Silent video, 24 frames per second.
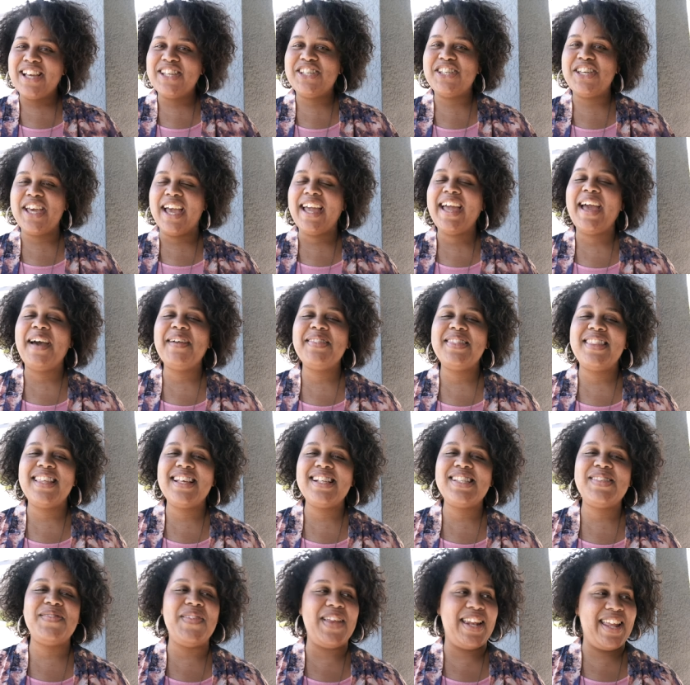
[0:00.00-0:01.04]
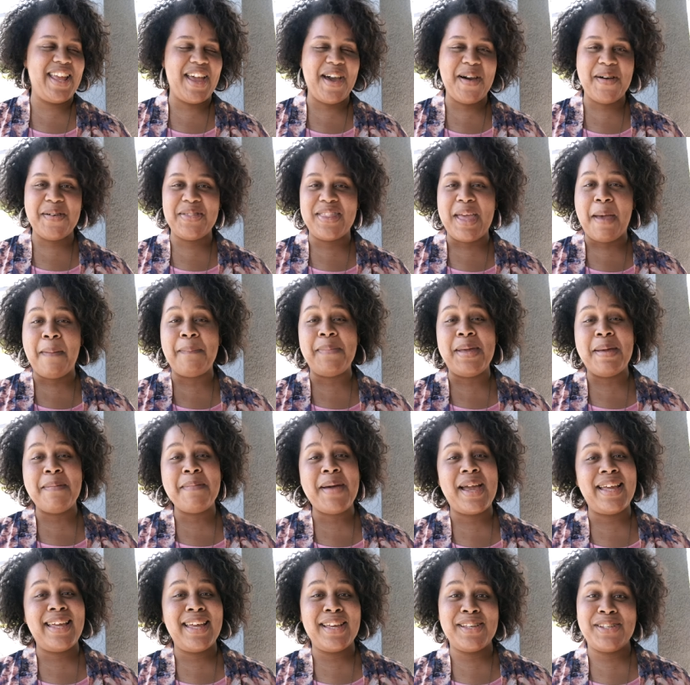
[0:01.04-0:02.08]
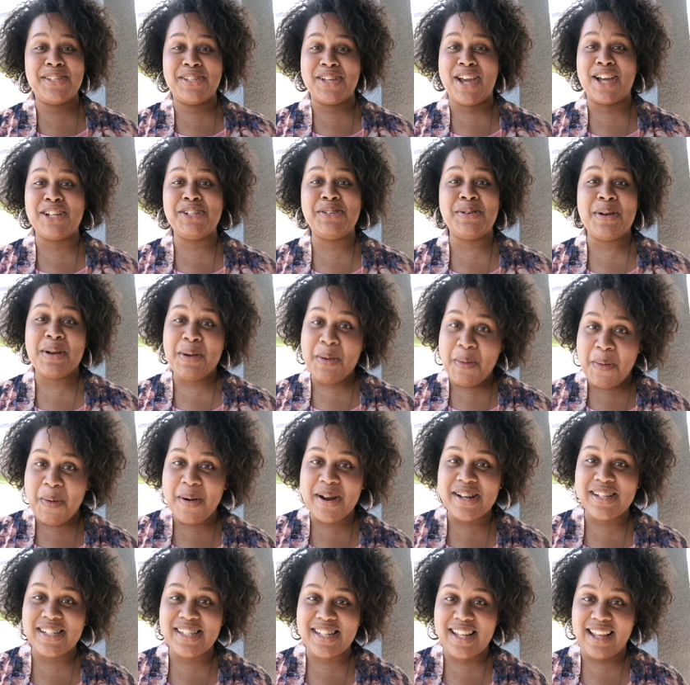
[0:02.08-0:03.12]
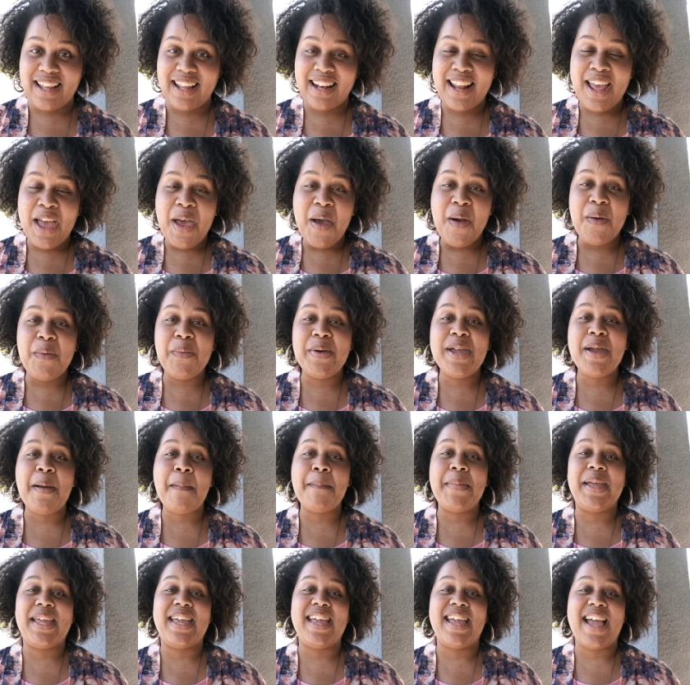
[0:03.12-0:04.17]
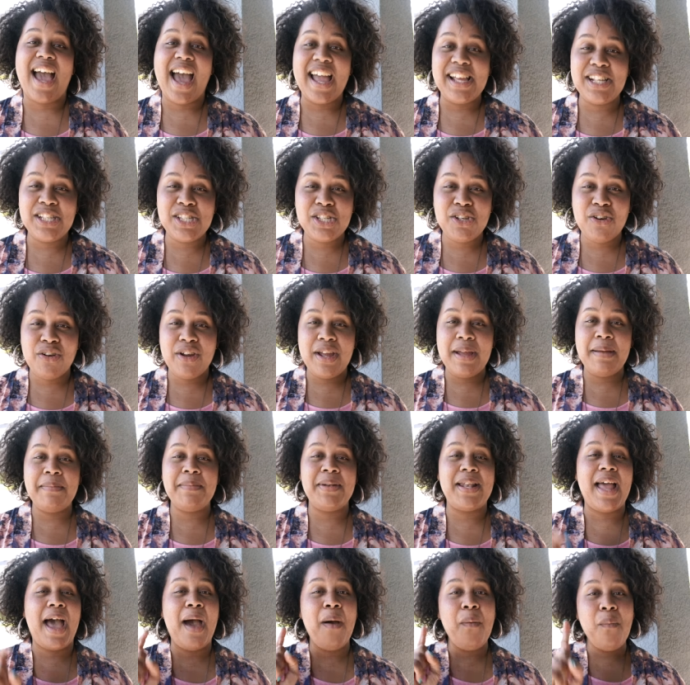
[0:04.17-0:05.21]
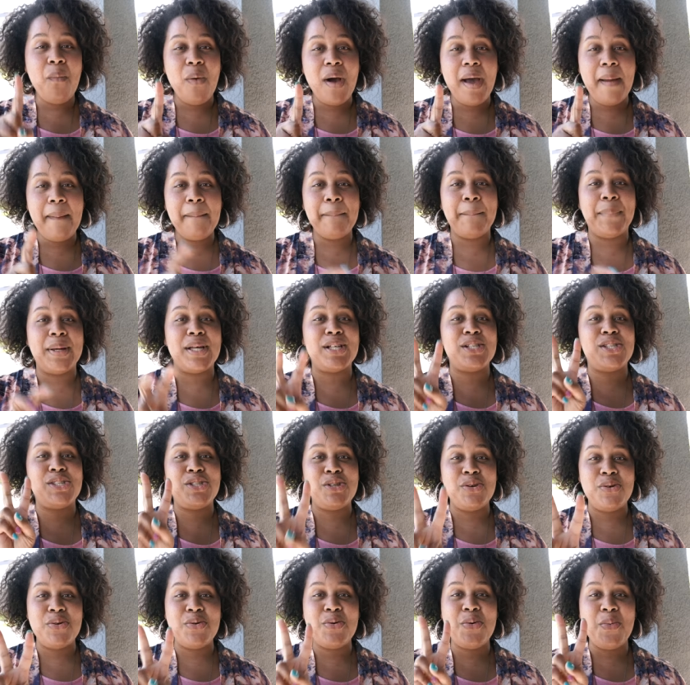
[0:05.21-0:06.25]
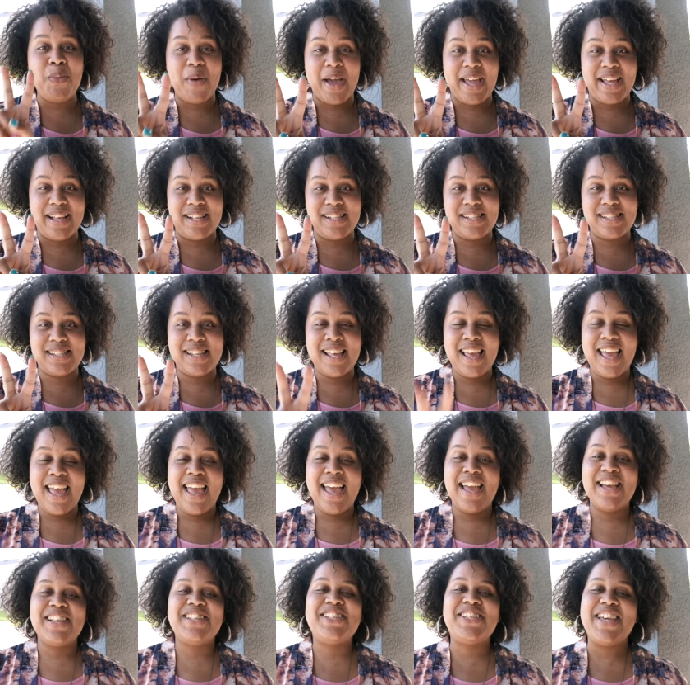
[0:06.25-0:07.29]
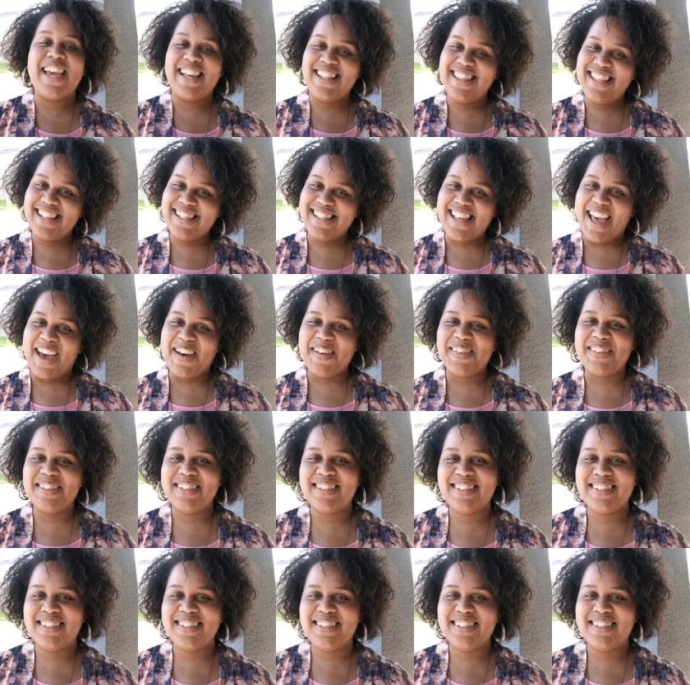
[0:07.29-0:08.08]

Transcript: Check out this video that me and my kids shot during quarantine. We are making ice cream not one, but two ways. Check this out.